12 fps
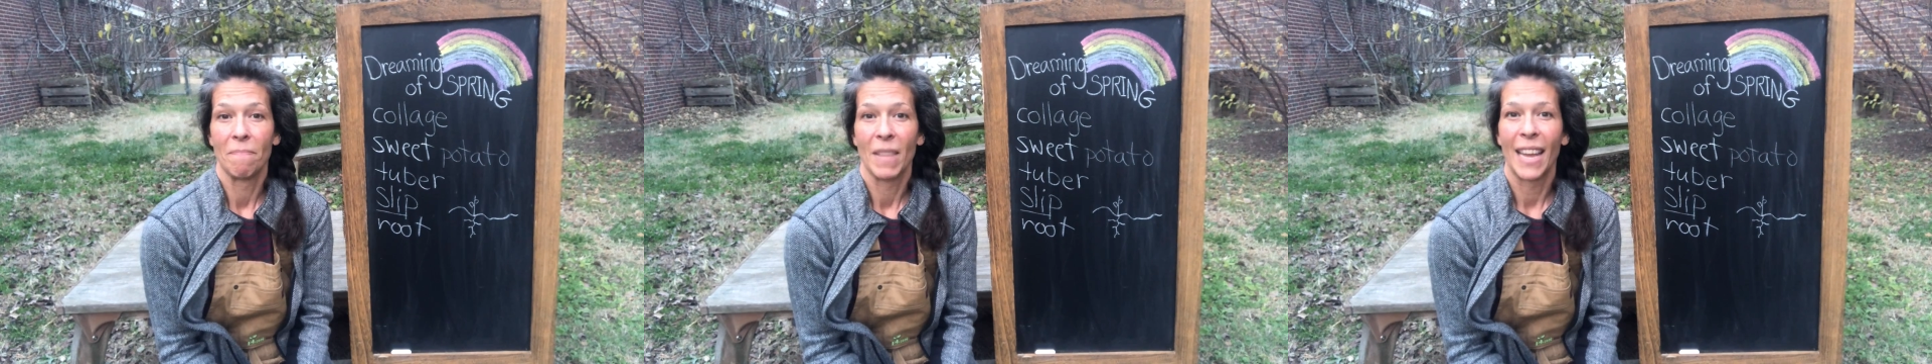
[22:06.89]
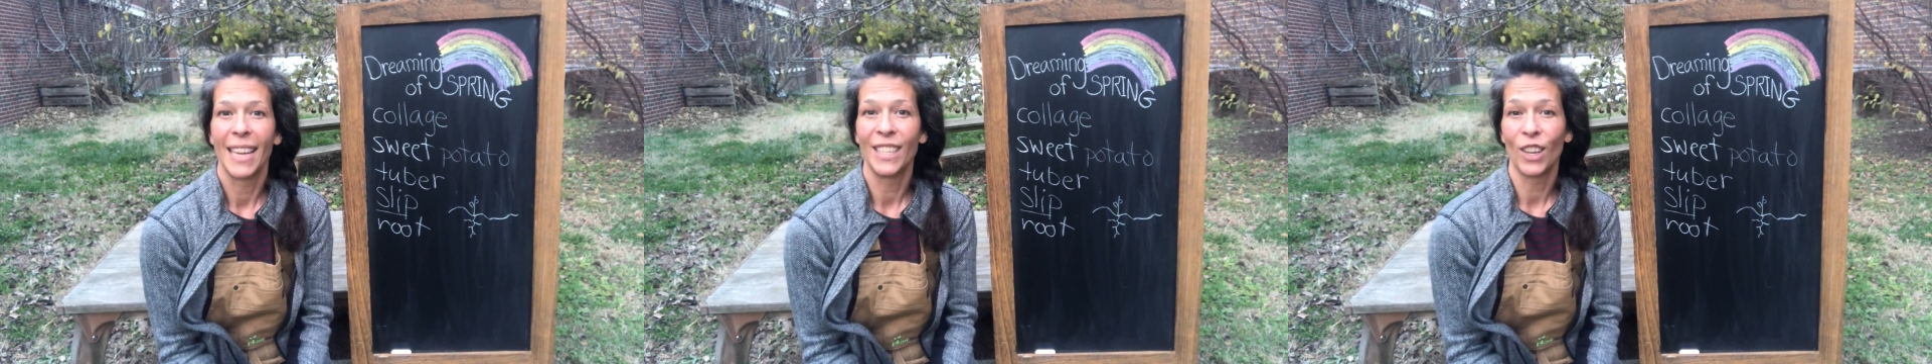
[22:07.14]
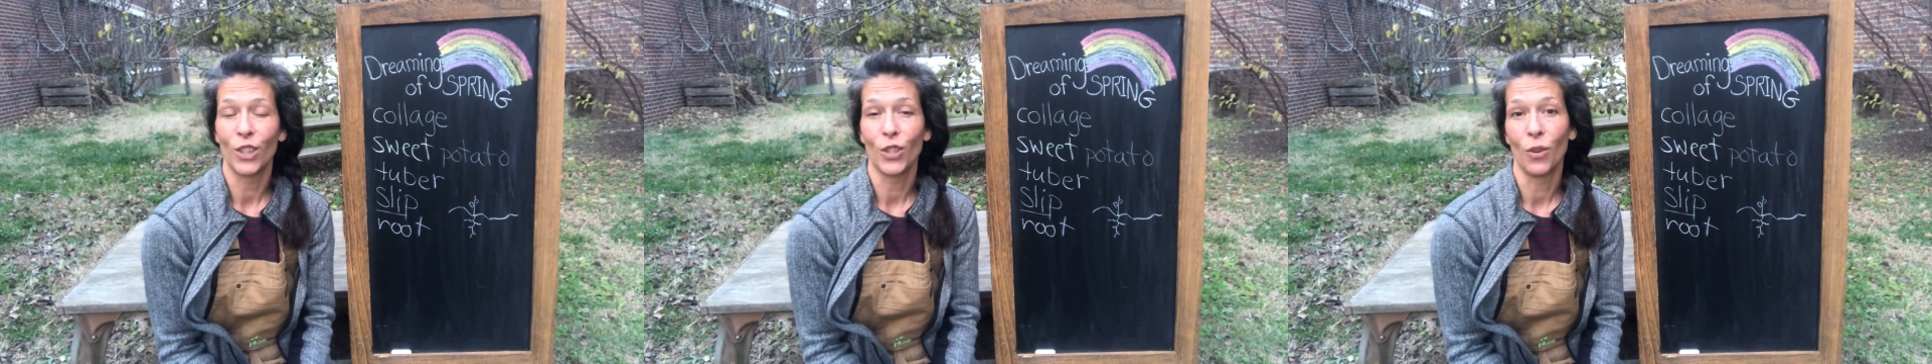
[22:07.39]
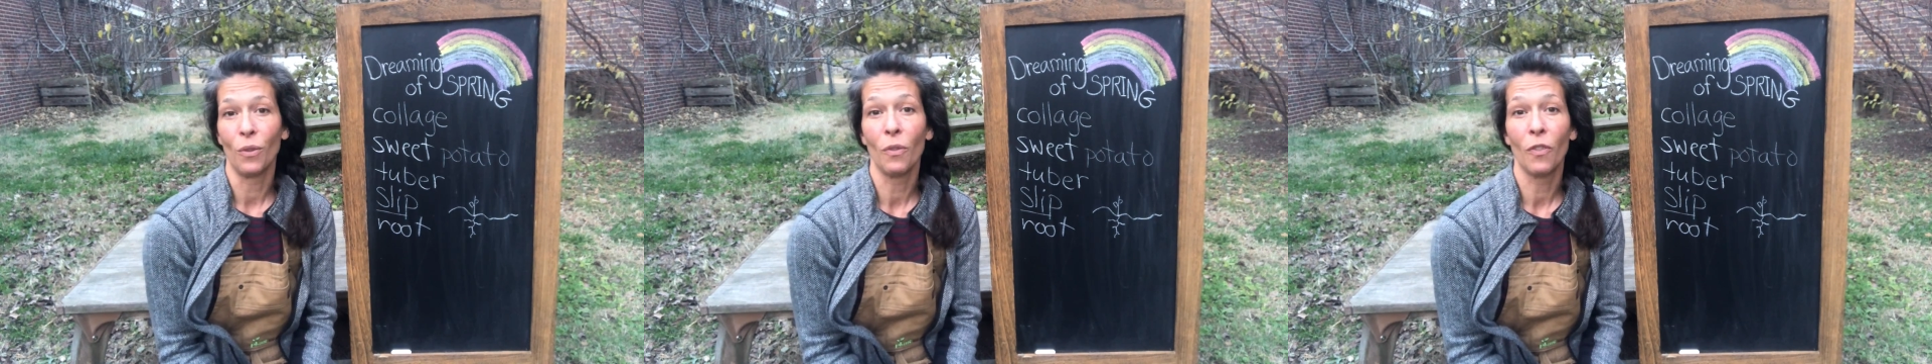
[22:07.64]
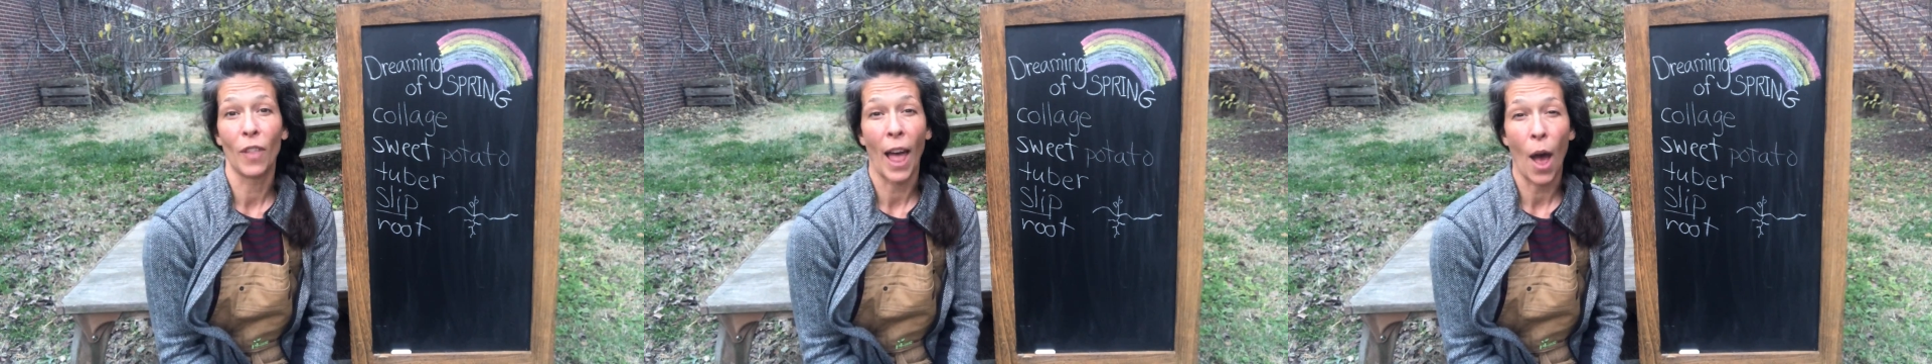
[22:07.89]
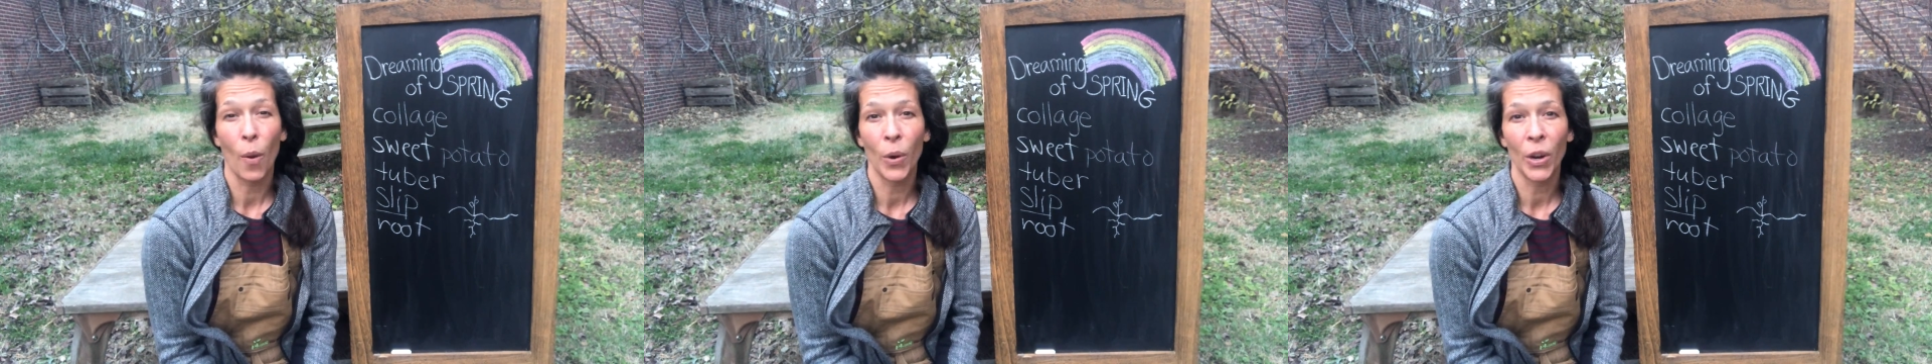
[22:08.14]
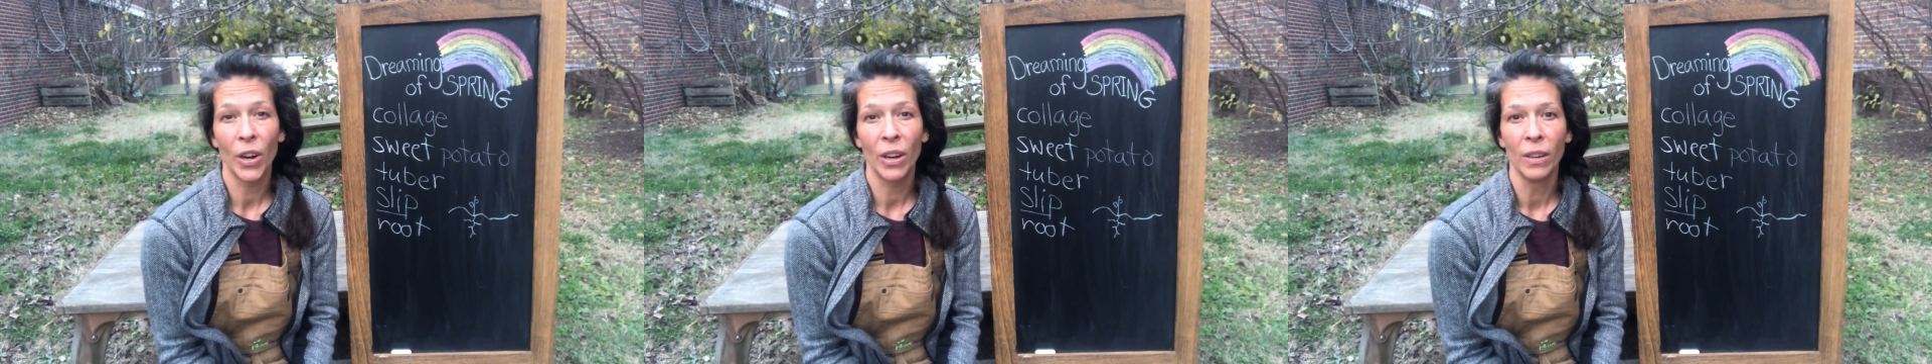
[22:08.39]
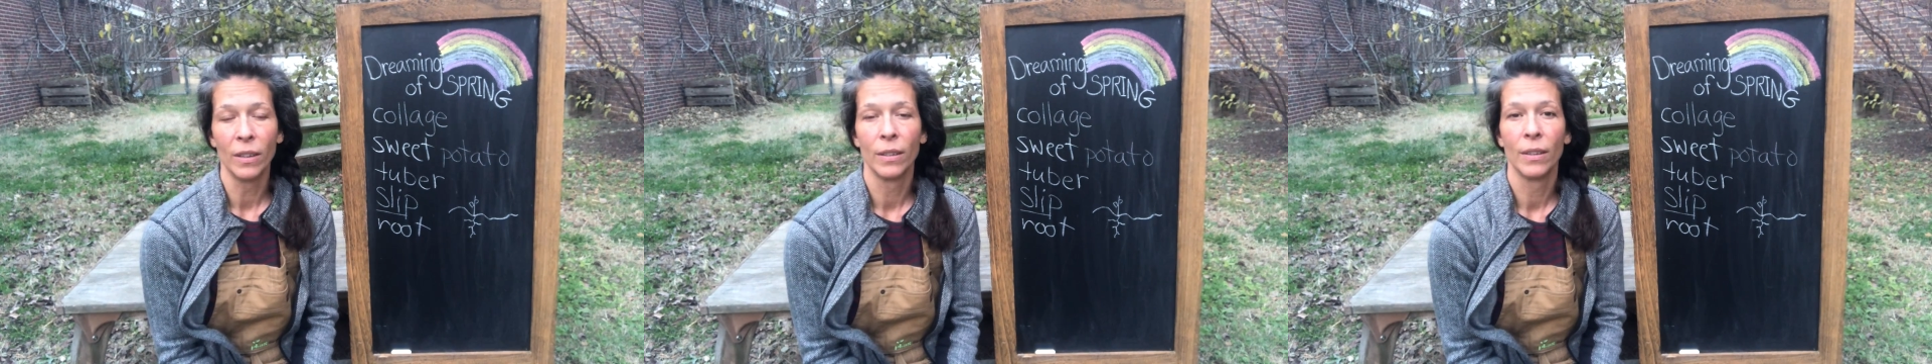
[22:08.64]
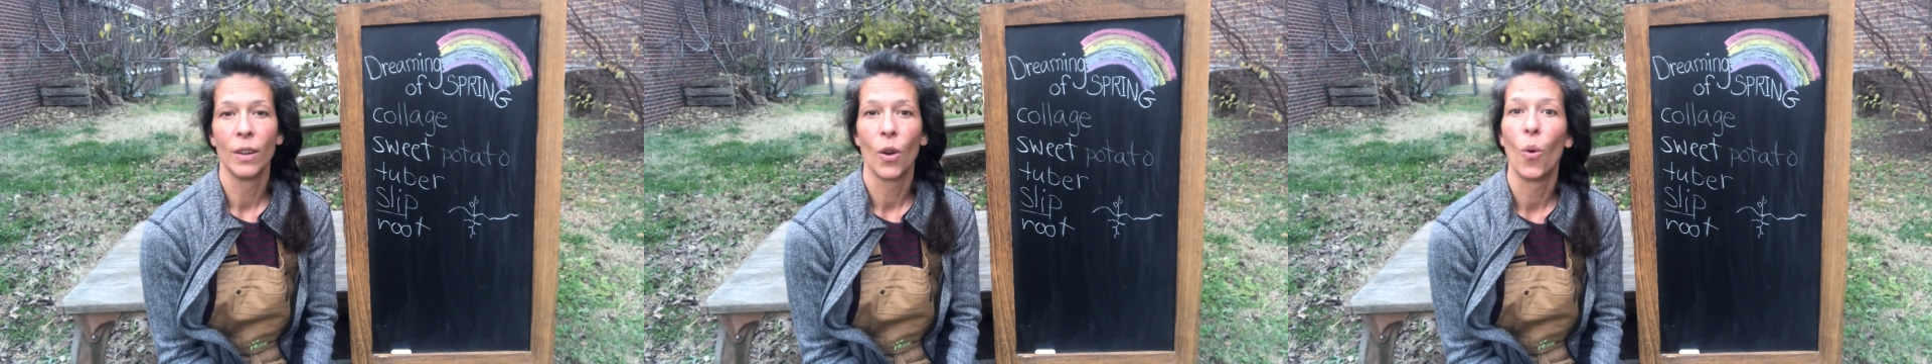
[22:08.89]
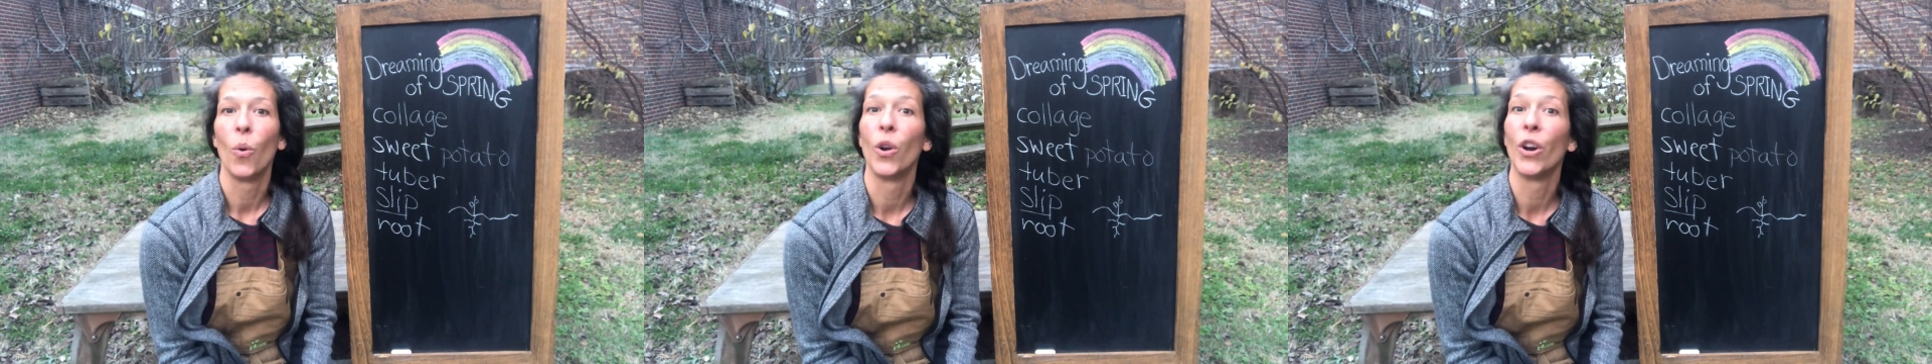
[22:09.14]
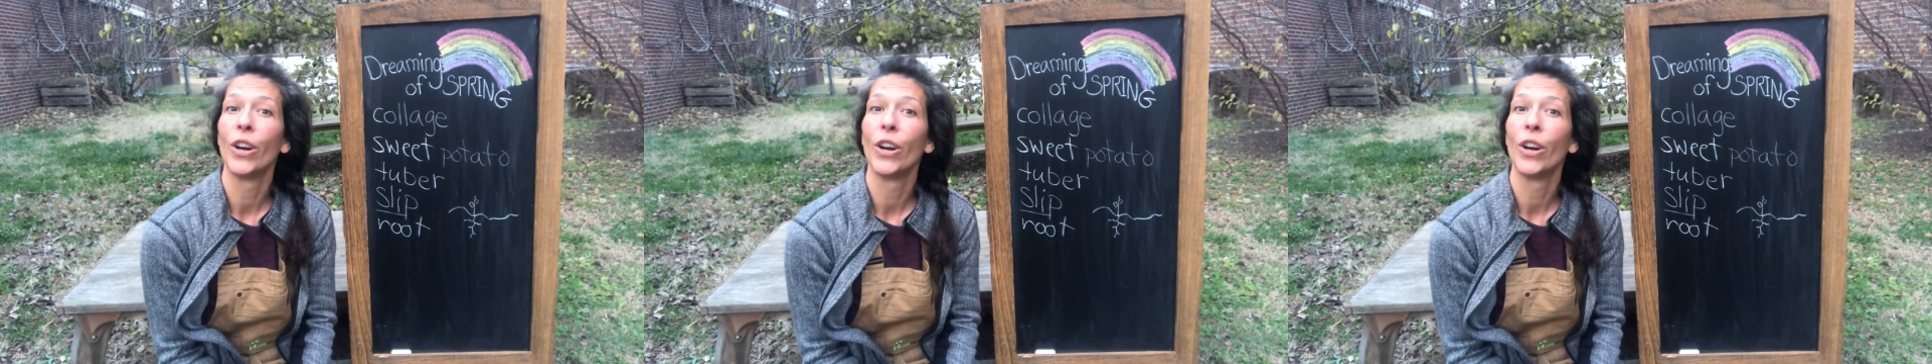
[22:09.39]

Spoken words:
Is there a certain flower or